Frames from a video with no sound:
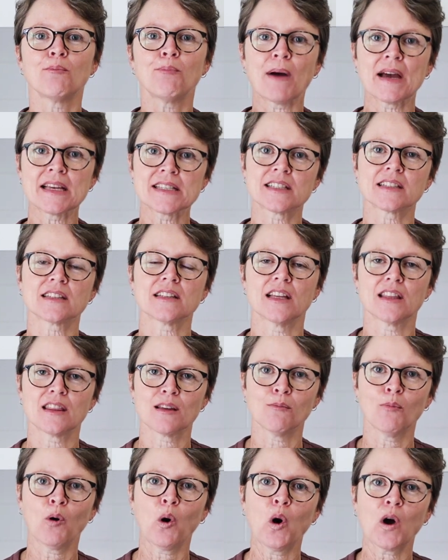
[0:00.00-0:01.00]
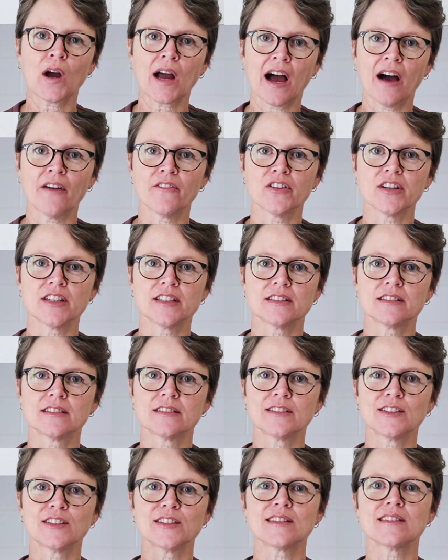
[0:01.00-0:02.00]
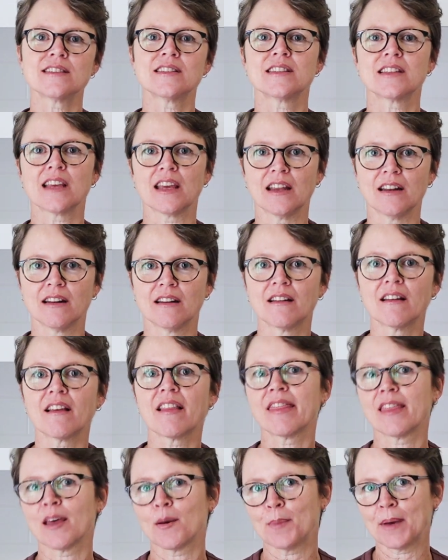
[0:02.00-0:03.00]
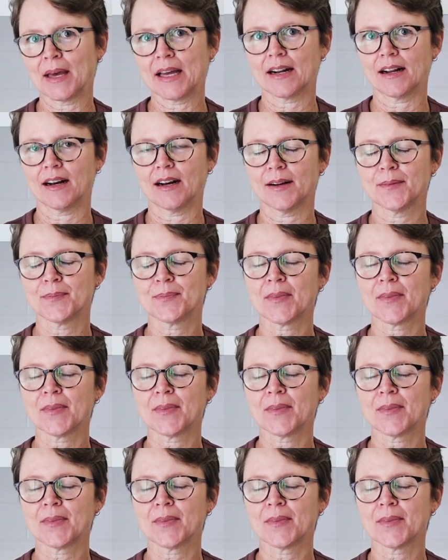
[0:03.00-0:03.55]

Basically, the more covered skin, the better.